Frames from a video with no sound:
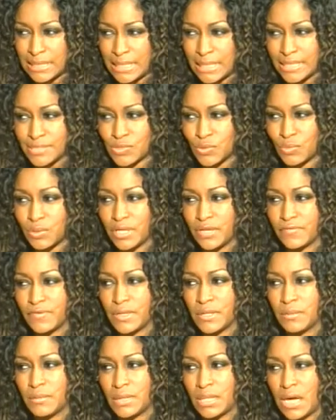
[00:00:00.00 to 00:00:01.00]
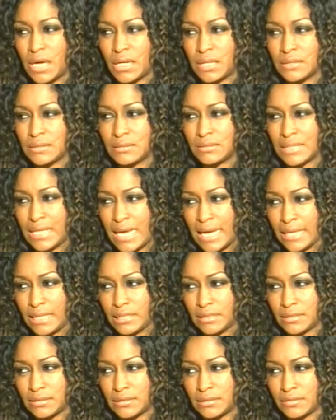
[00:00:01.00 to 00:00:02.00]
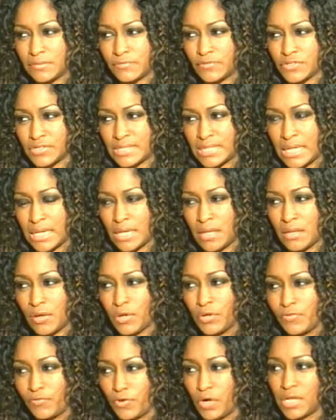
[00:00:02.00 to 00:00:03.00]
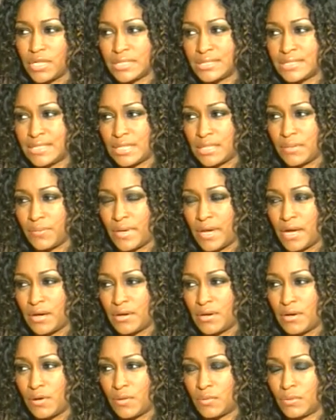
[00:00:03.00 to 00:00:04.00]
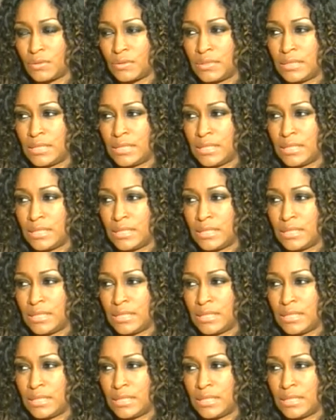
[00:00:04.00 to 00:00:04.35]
it's only available online for sale, or you've got it set up here now?